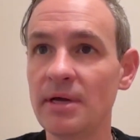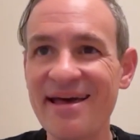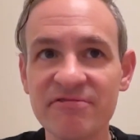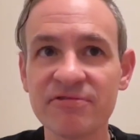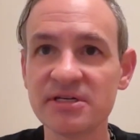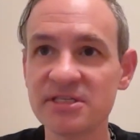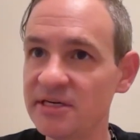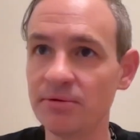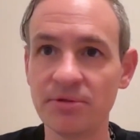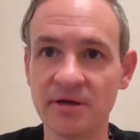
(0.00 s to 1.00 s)
every
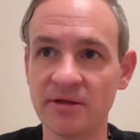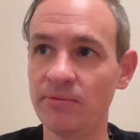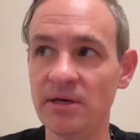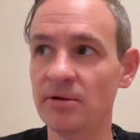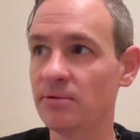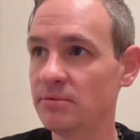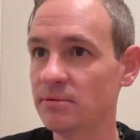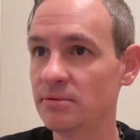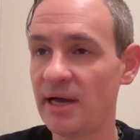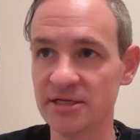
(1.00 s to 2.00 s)
single thing that we do
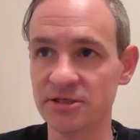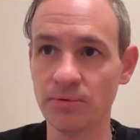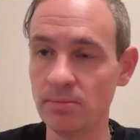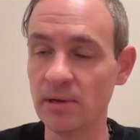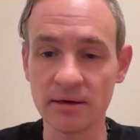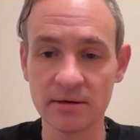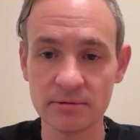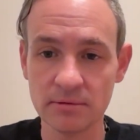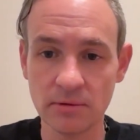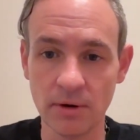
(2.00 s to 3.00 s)
has a roadblock
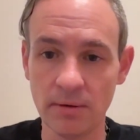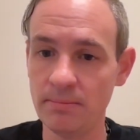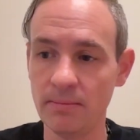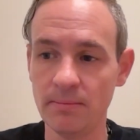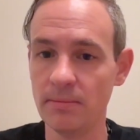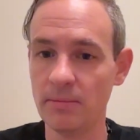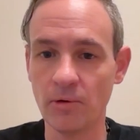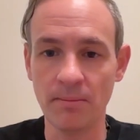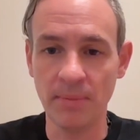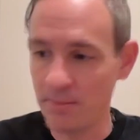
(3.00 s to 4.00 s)
or
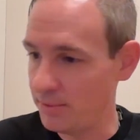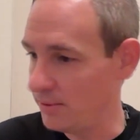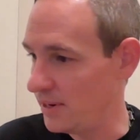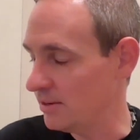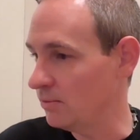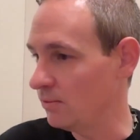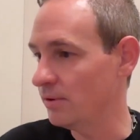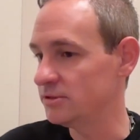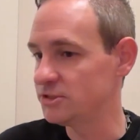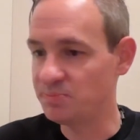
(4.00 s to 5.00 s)
a bumper rail
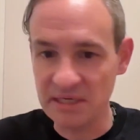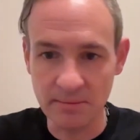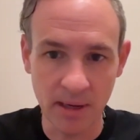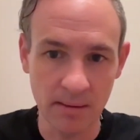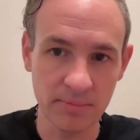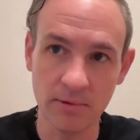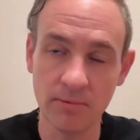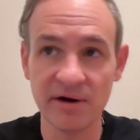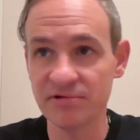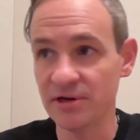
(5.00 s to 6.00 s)
or a speed bump or
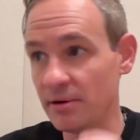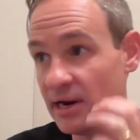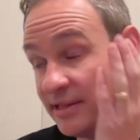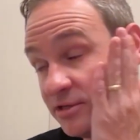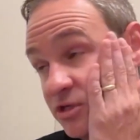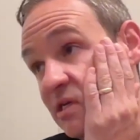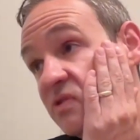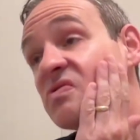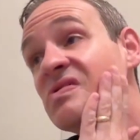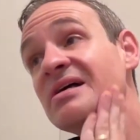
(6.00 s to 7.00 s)
whatever your analogy
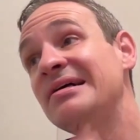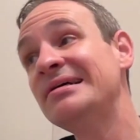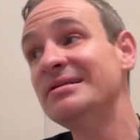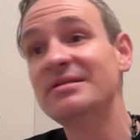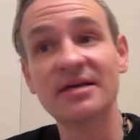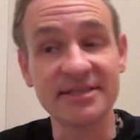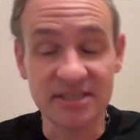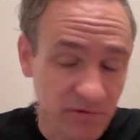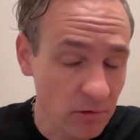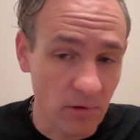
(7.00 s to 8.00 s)
is. It's
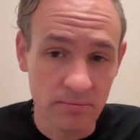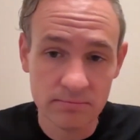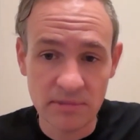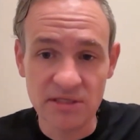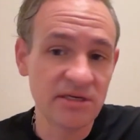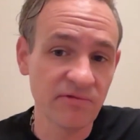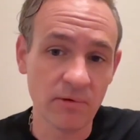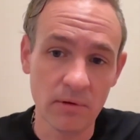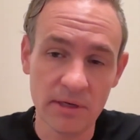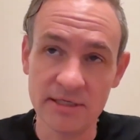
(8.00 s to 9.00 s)
difficult.
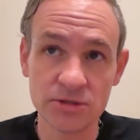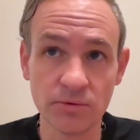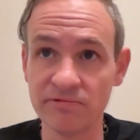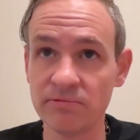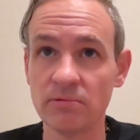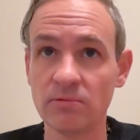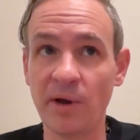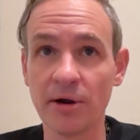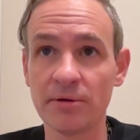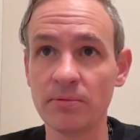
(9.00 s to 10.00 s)
It's sort of,
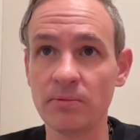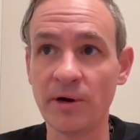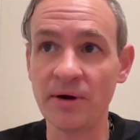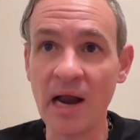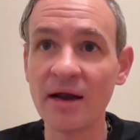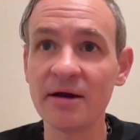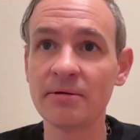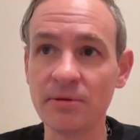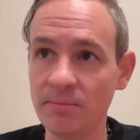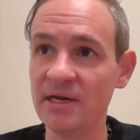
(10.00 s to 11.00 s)
we are not
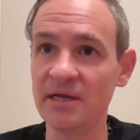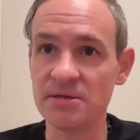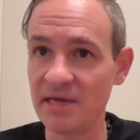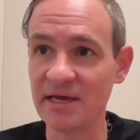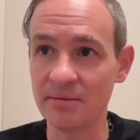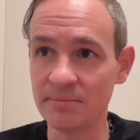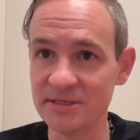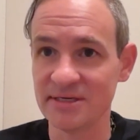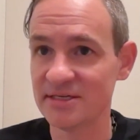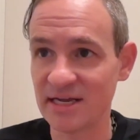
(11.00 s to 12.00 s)
committed to making a
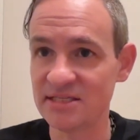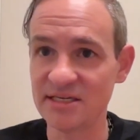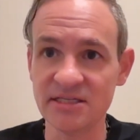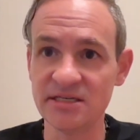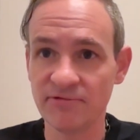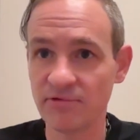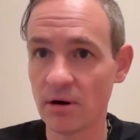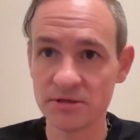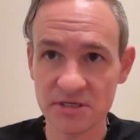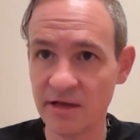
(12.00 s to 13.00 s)
business that's easy for
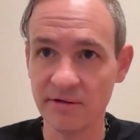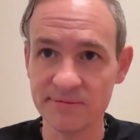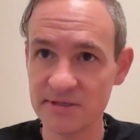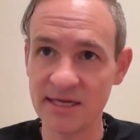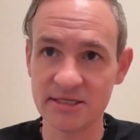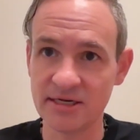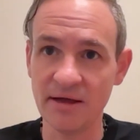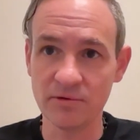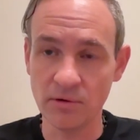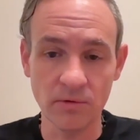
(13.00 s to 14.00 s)
ourselves. That's
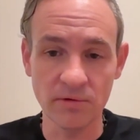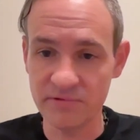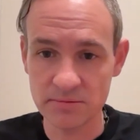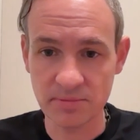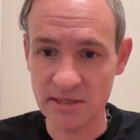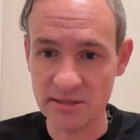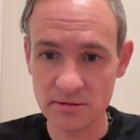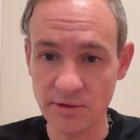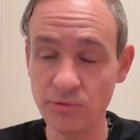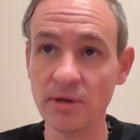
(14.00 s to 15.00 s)
not the goal of this place.
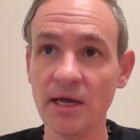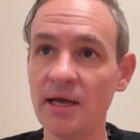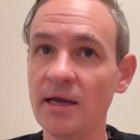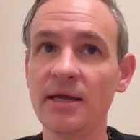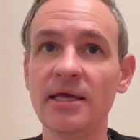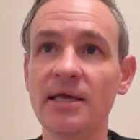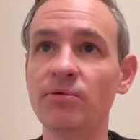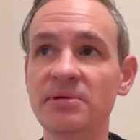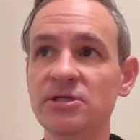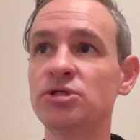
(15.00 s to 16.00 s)
It
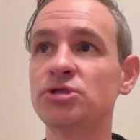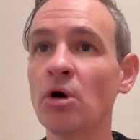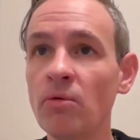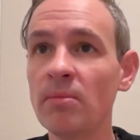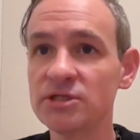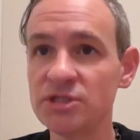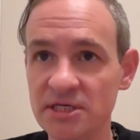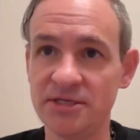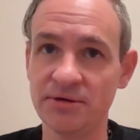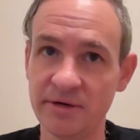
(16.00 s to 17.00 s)
would be so much
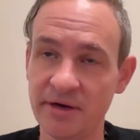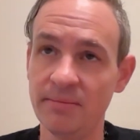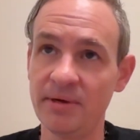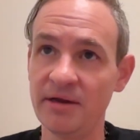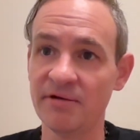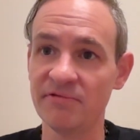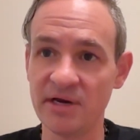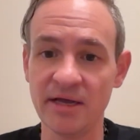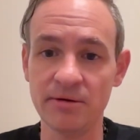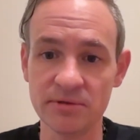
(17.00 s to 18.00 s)
easier to come in here every
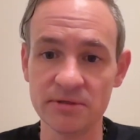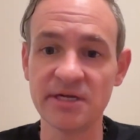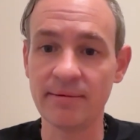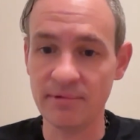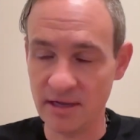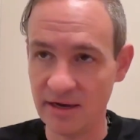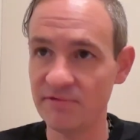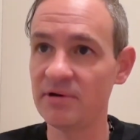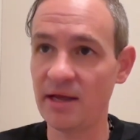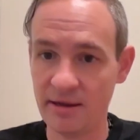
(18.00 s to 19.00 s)
day and do the same thing
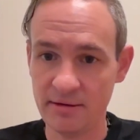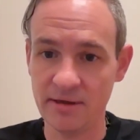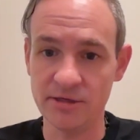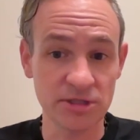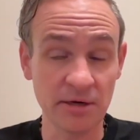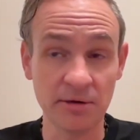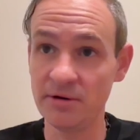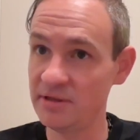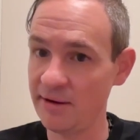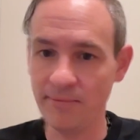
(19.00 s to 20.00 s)
every day and just get good
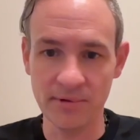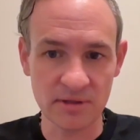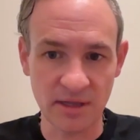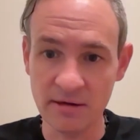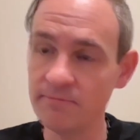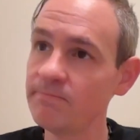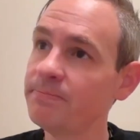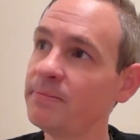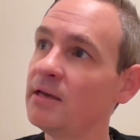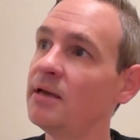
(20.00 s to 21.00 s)
at that one thing.
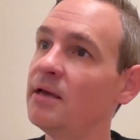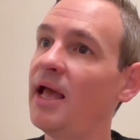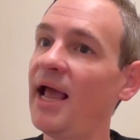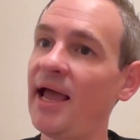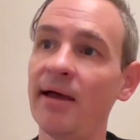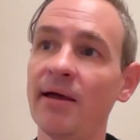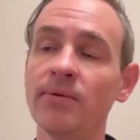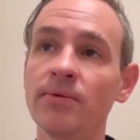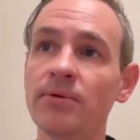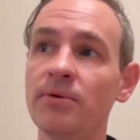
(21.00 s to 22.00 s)

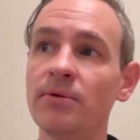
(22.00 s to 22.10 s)
And